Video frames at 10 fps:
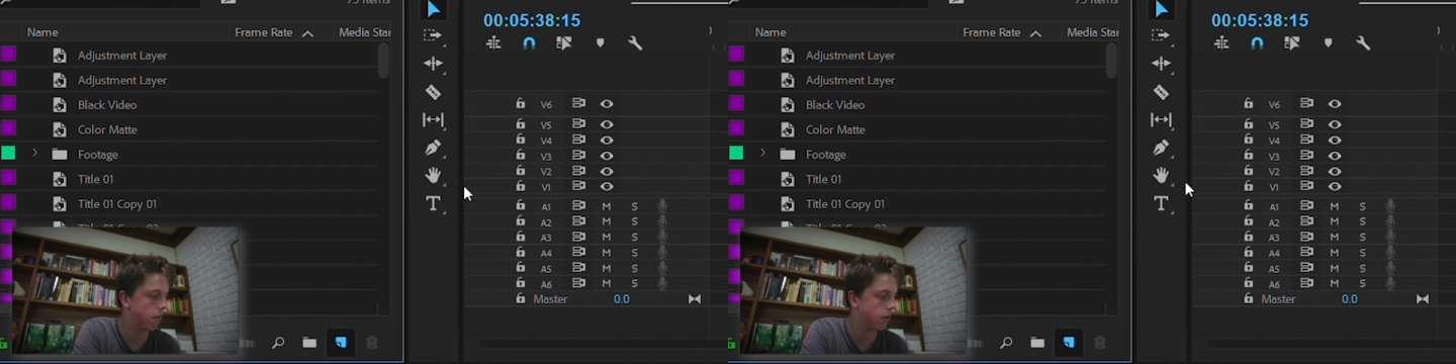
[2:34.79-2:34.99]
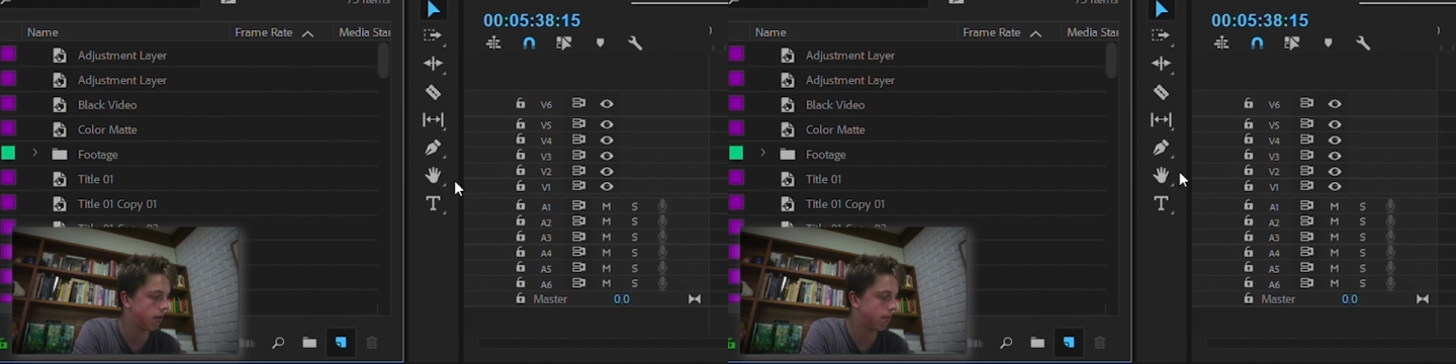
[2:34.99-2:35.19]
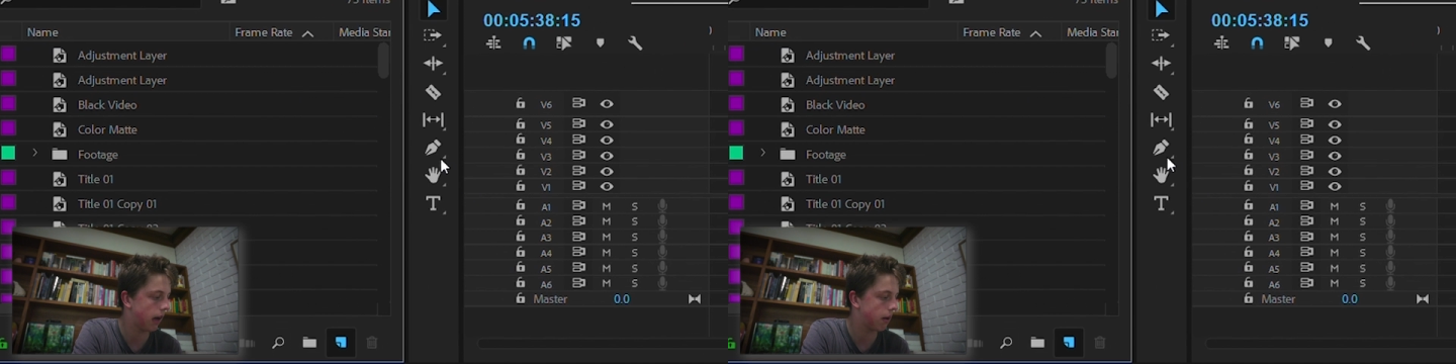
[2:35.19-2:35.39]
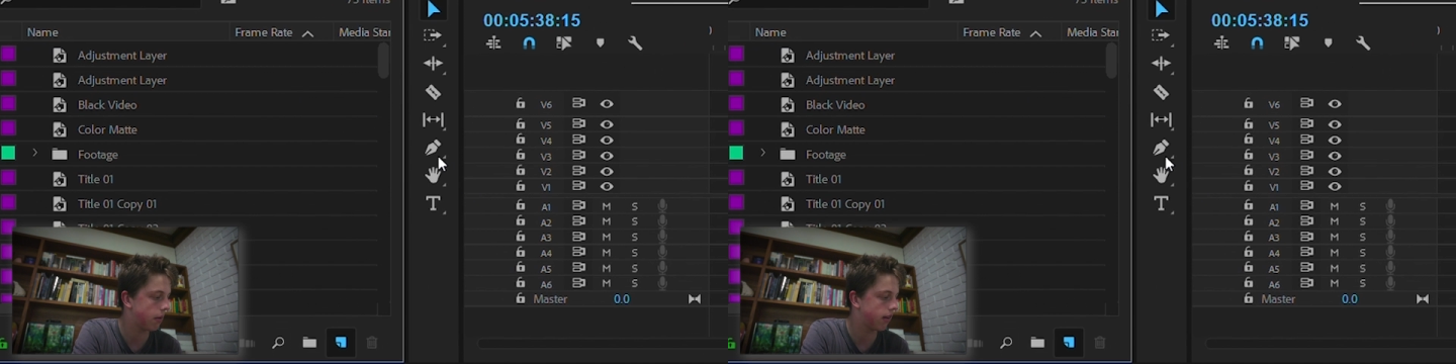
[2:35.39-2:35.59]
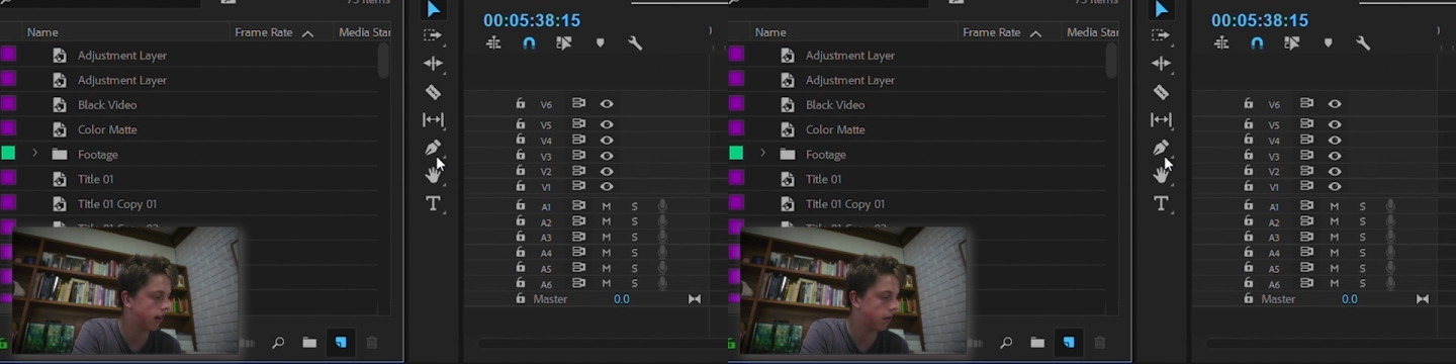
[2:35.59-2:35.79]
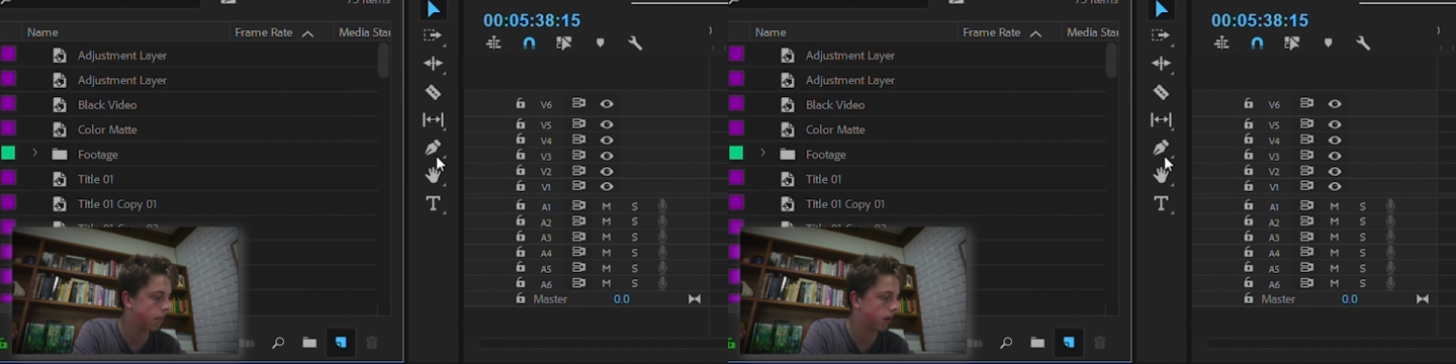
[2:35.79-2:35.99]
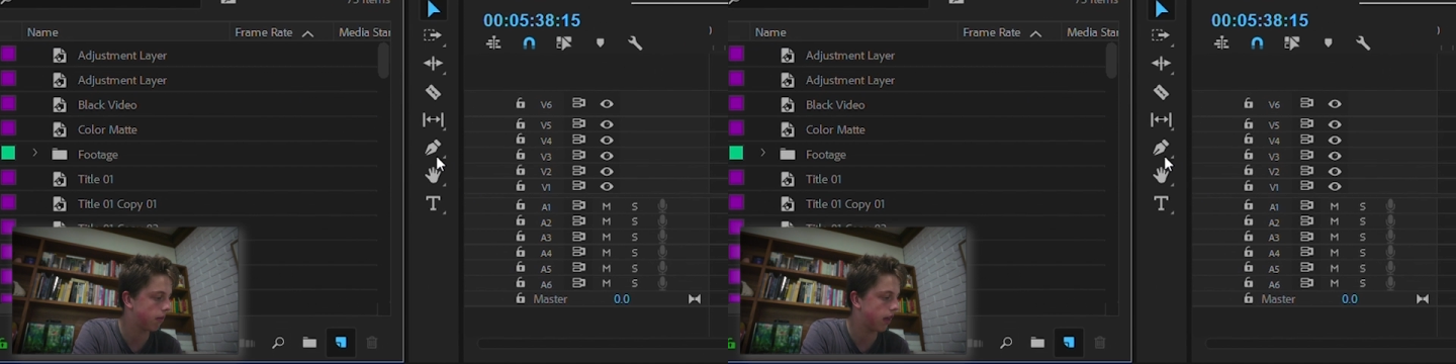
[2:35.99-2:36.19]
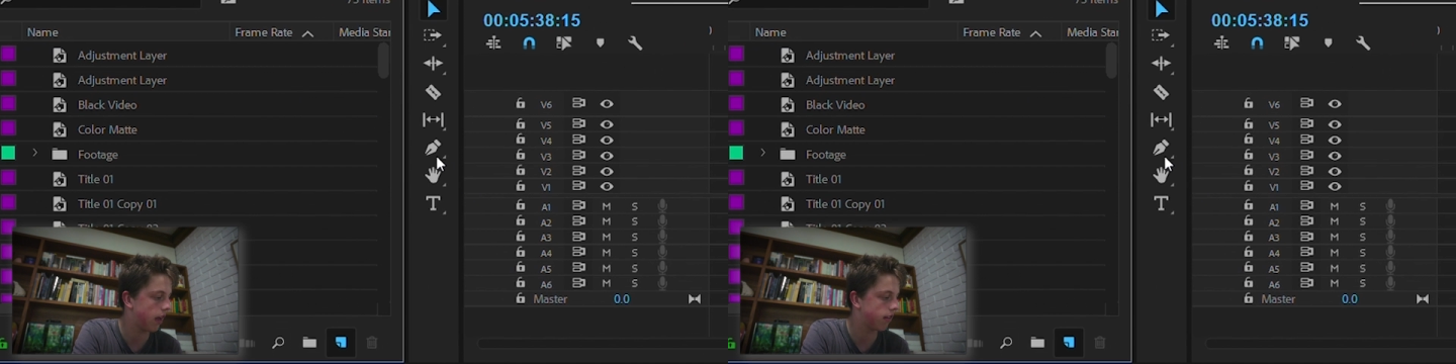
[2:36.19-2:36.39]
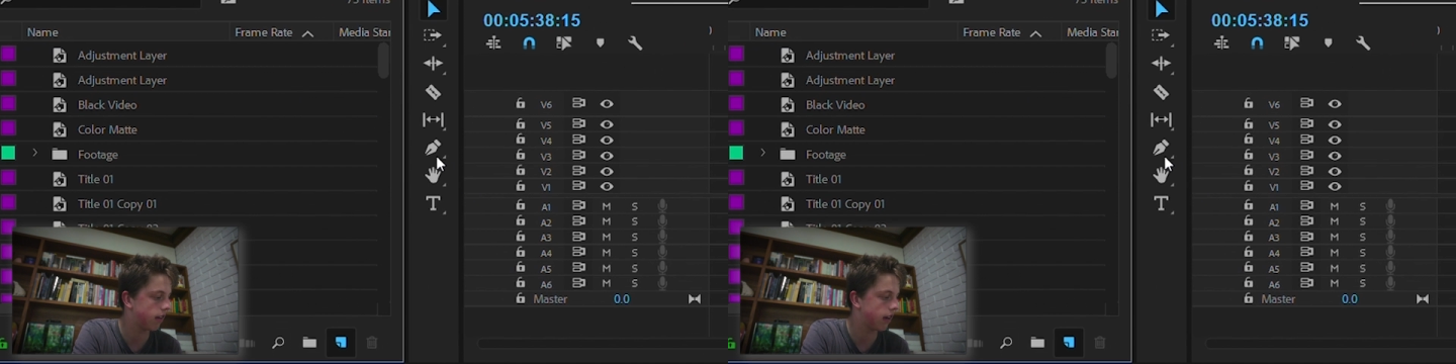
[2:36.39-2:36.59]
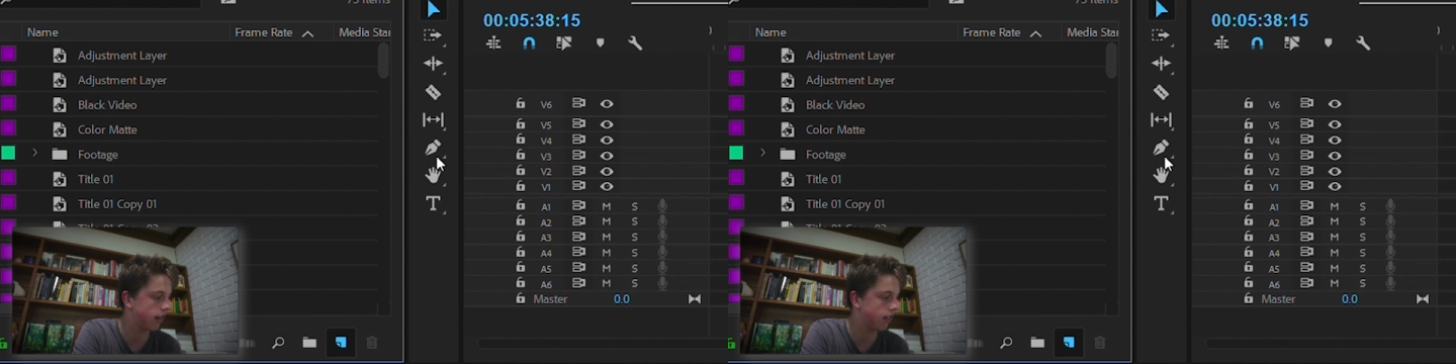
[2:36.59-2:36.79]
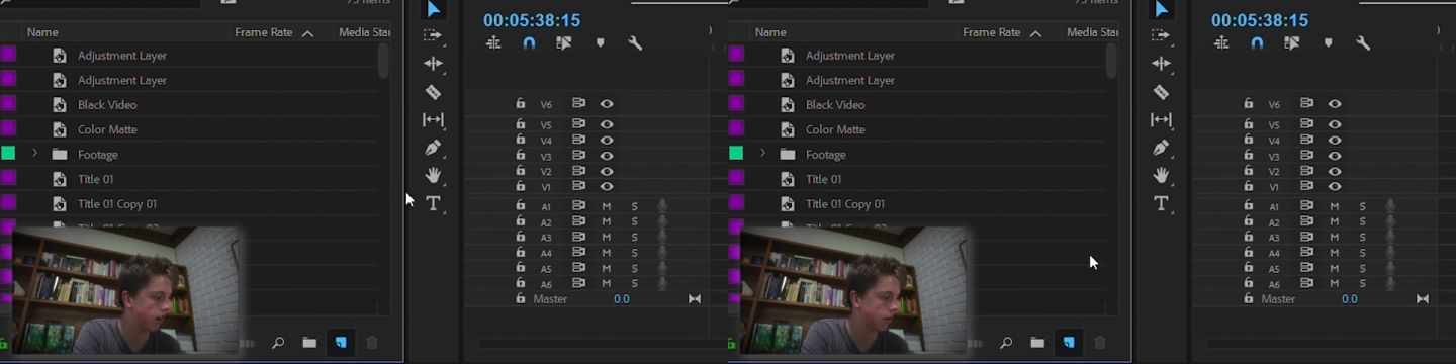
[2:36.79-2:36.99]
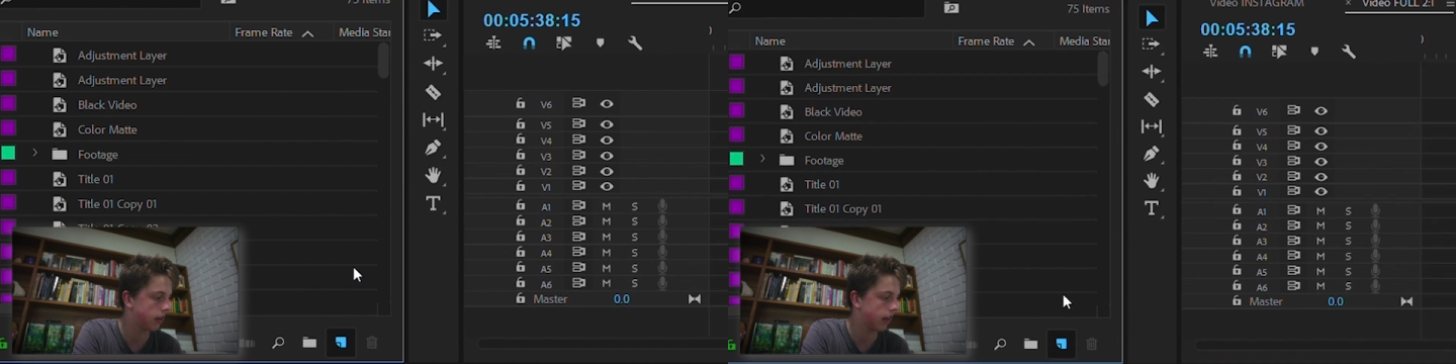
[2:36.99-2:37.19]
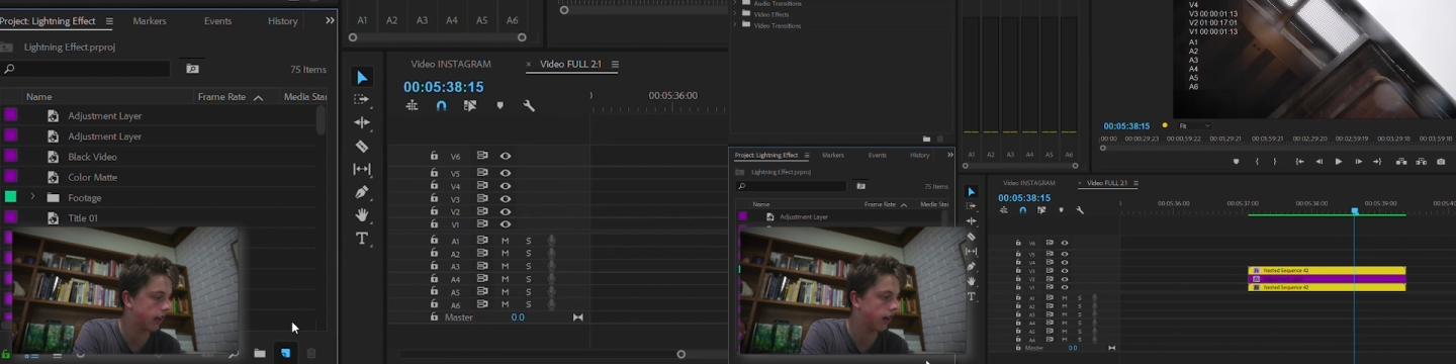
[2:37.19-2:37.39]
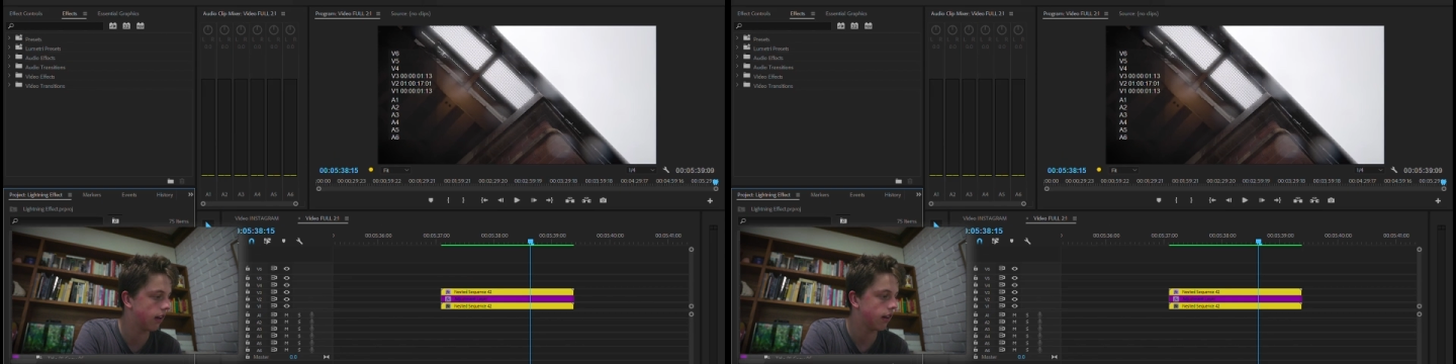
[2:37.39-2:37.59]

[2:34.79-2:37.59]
bit of paper down in the bottom there and just hitting adjustment layer.